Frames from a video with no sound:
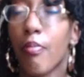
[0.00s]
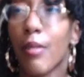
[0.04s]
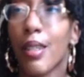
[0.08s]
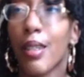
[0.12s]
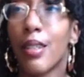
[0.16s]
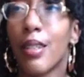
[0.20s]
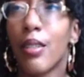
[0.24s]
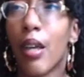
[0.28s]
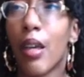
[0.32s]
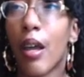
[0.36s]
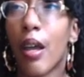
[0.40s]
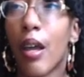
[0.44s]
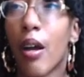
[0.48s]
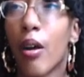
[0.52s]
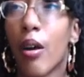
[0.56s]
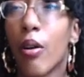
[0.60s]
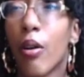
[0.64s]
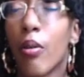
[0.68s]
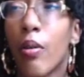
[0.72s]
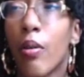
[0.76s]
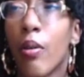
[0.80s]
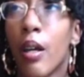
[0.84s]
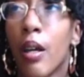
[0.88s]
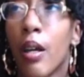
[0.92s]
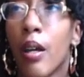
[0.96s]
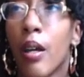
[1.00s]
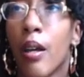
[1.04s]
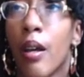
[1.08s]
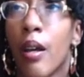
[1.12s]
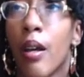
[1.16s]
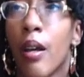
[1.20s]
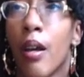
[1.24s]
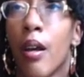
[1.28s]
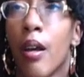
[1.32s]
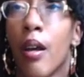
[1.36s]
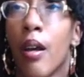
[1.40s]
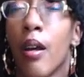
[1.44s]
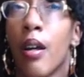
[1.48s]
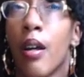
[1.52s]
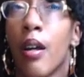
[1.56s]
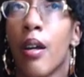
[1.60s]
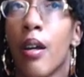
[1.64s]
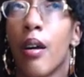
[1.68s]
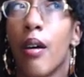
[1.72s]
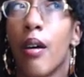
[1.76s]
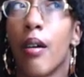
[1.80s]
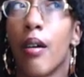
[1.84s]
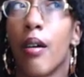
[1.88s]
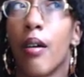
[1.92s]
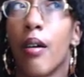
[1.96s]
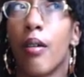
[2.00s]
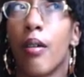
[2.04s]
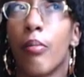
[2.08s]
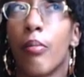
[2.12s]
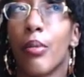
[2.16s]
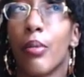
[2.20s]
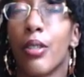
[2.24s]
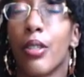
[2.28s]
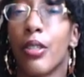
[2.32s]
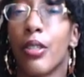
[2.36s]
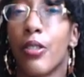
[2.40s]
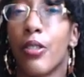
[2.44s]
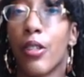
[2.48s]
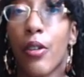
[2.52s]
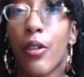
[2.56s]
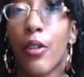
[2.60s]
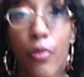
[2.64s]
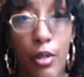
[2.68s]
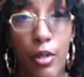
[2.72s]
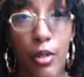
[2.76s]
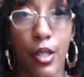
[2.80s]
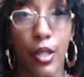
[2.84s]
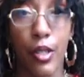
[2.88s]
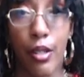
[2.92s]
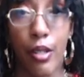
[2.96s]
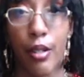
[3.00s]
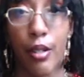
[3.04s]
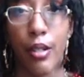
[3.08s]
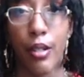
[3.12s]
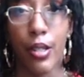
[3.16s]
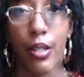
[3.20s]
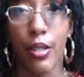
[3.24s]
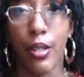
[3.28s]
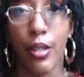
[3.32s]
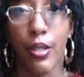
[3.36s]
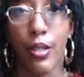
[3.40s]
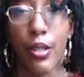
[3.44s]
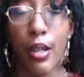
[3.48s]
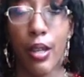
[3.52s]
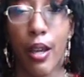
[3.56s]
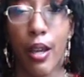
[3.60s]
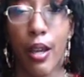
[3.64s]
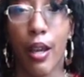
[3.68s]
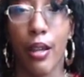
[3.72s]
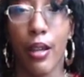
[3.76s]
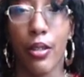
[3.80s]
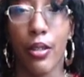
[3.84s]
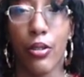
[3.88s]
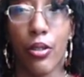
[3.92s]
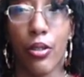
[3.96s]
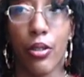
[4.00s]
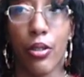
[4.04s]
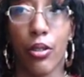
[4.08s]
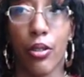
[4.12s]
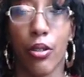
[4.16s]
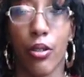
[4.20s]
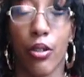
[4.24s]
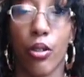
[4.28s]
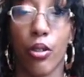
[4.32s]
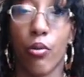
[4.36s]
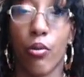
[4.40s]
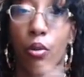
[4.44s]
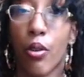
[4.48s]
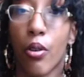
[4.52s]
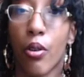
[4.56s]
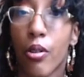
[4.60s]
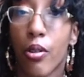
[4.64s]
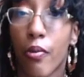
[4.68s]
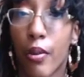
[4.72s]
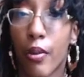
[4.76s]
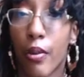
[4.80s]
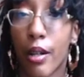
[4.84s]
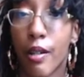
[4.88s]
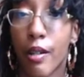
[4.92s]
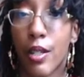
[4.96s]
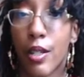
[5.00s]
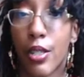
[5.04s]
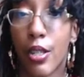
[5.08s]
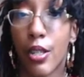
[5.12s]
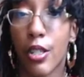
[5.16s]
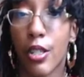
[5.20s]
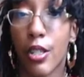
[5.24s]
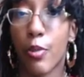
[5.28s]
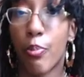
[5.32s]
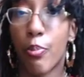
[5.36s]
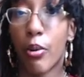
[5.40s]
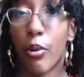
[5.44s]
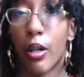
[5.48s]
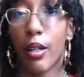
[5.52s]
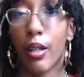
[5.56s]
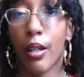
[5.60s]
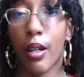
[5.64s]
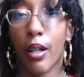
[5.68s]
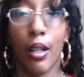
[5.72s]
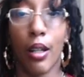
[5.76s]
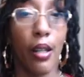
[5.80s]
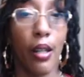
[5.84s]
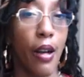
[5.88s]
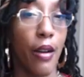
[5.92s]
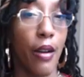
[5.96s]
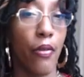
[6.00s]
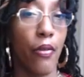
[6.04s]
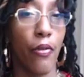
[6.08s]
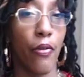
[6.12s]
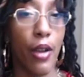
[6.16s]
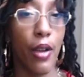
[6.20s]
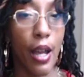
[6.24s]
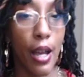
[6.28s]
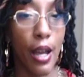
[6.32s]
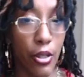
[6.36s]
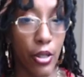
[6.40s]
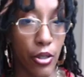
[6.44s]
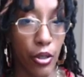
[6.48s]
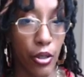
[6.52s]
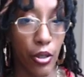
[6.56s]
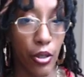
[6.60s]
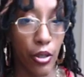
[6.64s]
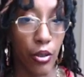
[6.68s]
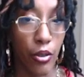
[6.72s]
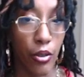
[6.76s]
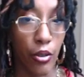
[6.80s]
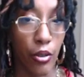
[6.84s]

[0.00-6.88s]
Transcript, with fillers: now um, the difference is is that coronavirus is spreading a lot faster.